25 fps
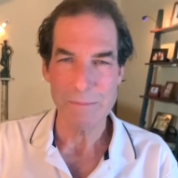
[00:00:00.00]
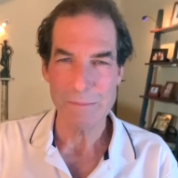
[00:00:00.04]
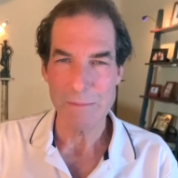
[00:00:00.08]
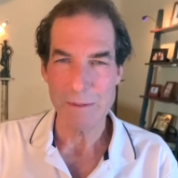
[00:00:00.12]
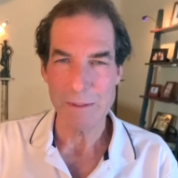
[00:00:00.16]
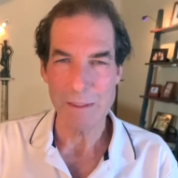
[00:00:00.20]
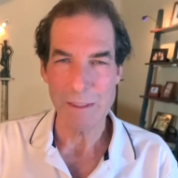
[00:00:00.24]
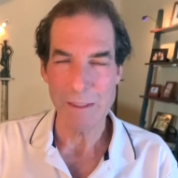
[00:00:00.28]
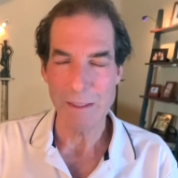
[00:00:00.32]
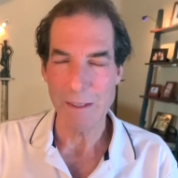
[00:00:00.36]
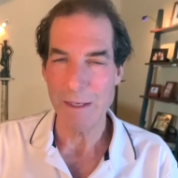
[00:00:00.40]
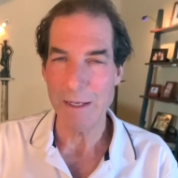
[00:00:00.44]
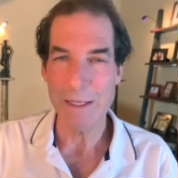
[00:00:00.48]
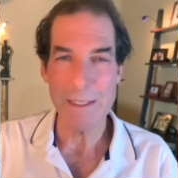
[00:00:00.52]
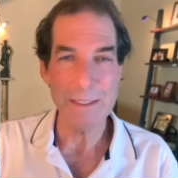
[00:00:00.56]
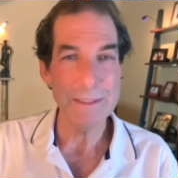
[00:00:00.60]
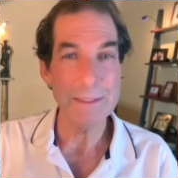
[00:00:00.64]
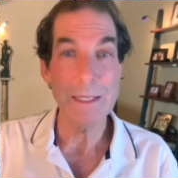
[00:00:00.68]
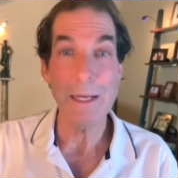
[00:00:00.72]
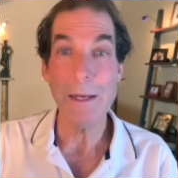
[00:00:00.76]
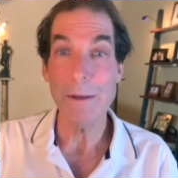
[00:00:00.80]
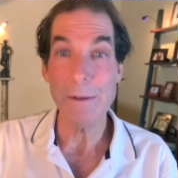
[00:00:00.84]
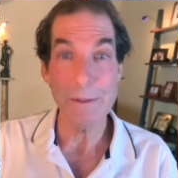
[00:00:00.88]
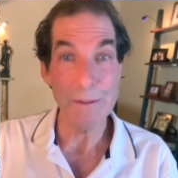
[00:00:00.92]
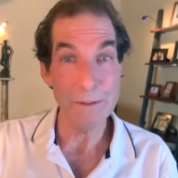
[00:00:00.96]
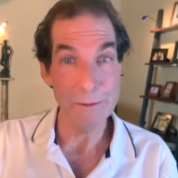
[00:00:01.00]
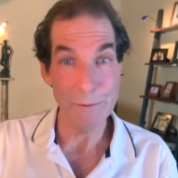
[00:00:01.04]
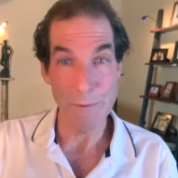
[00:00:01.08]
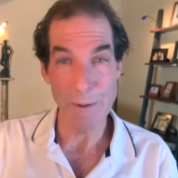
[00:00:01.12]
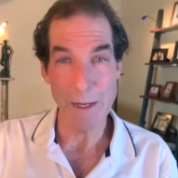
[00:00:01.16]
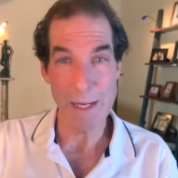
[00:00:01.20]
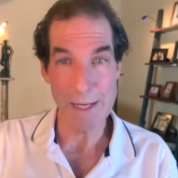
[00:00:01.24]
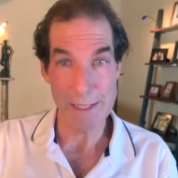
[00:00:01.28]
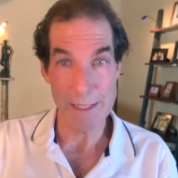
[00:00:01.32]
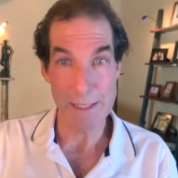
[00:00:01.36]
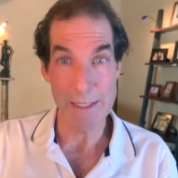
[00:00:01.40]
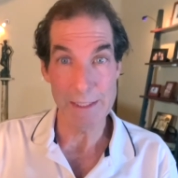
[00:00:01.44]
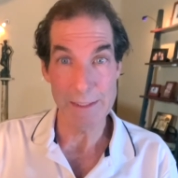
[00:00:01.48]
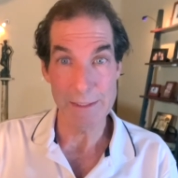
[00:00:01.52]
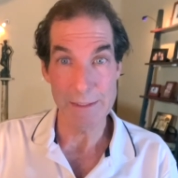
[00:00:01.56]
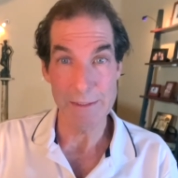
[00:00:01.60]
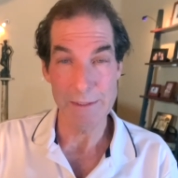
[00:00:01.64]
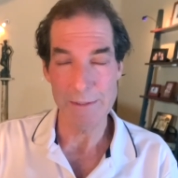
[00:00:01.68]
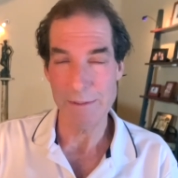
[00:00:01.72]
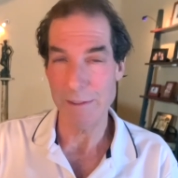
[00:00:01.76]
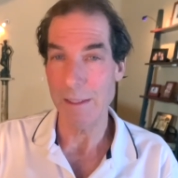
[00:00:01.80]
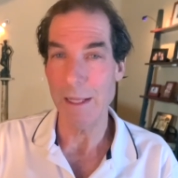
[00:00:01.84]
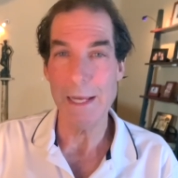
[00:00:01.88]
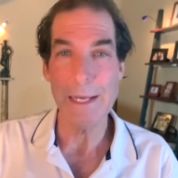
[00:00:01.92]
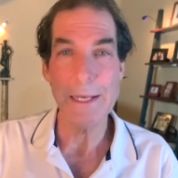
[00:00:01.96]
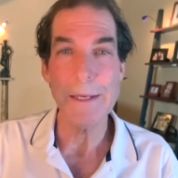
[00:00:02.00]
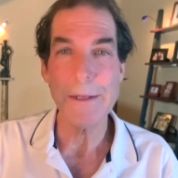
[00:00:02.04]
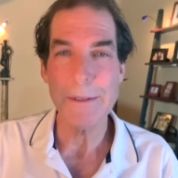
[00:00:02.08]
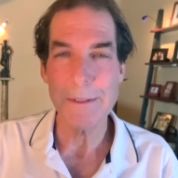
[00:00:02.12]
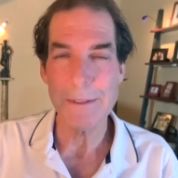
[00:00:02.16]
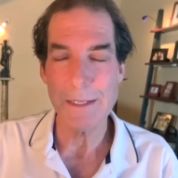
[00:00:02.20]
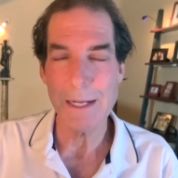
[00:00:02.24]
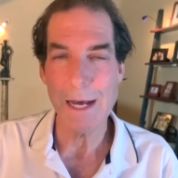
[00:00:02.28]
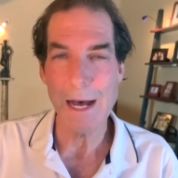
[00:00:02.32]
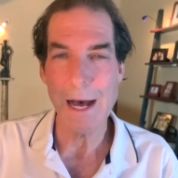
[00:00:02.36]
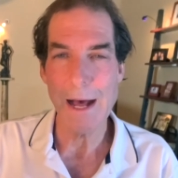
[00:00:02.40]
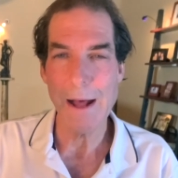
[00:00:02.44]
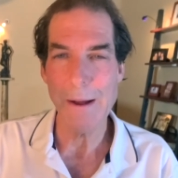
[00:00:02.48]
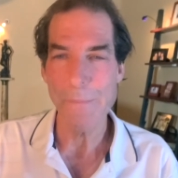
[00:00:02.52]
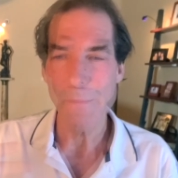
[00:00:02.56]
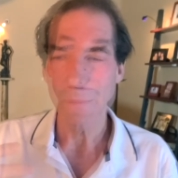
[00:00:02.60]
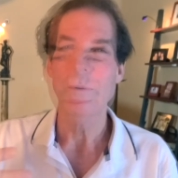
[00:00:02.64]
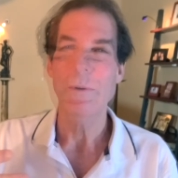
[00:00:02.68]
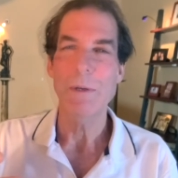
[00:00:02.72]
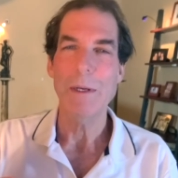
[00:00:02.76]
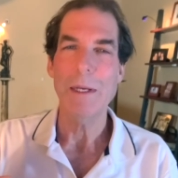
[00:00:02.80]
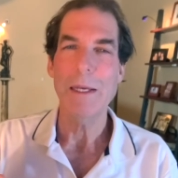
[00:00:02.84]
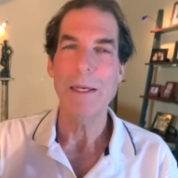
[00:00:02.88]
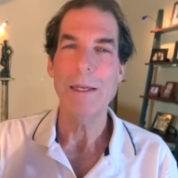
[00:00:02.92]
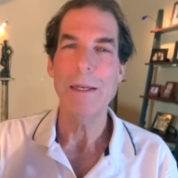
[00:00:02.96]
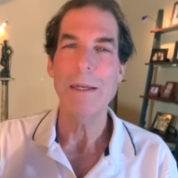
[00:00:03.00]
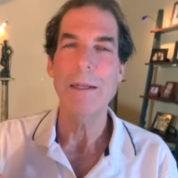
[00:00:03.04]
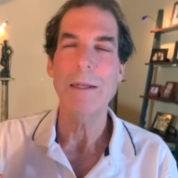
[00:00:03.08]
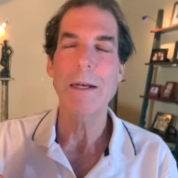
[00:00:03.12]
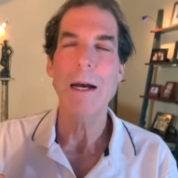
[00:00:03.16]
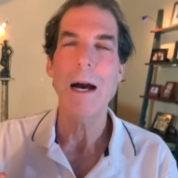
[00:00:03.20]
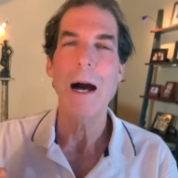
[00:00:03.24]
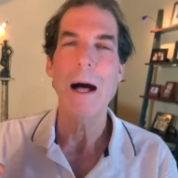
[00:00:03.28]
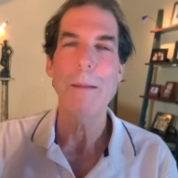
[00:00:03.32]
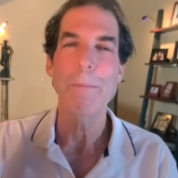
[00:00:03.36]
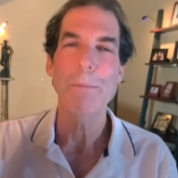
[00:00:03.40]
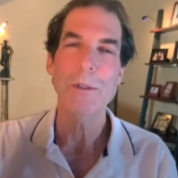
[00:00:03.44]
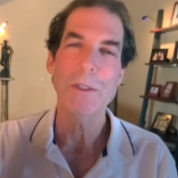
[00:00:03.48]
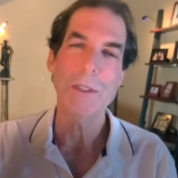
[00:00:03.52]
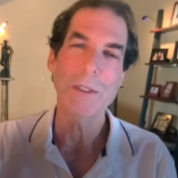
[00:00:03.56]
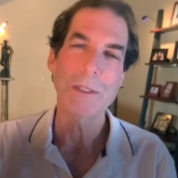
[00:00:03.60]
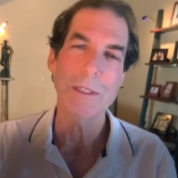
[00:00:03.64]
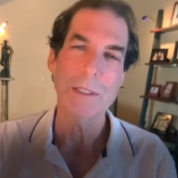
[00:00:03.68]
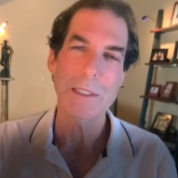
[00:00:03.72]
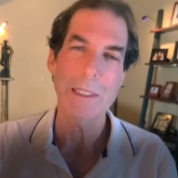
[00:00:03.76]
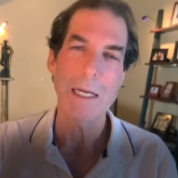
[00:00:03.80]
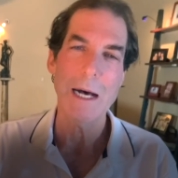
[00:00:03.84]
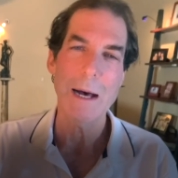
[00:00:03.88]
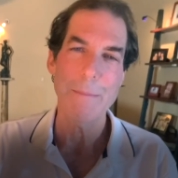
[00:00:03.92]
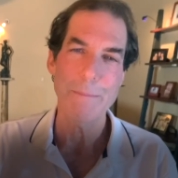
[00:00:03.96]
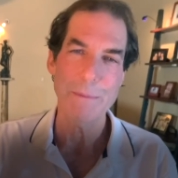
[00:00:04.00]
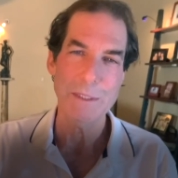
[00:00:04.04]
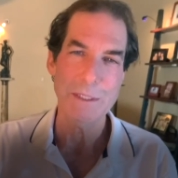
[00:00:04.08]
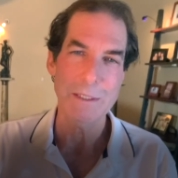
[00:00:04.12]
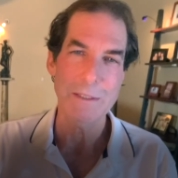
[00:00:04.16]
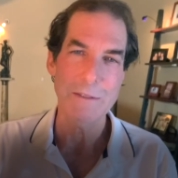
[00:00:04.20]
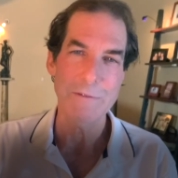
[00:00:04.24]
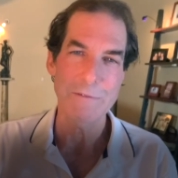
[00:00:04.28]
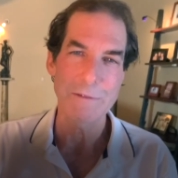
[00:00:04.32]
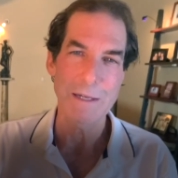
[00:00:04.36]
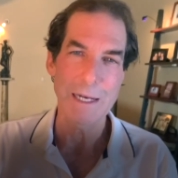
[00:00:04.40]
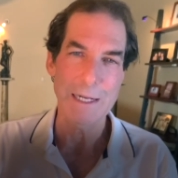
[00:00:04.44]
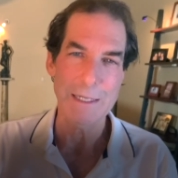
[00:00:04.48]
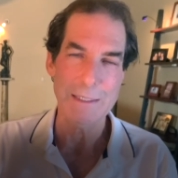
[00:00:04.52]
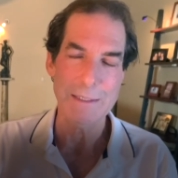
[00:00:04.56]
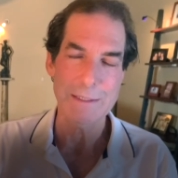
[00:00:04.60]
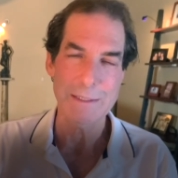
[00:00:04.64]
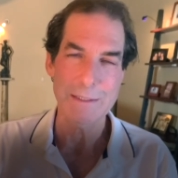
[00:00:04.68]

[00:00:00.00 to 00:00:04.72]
You know, I'm going to tell you the way it is, like it or not. It accomplishes the opposite effect.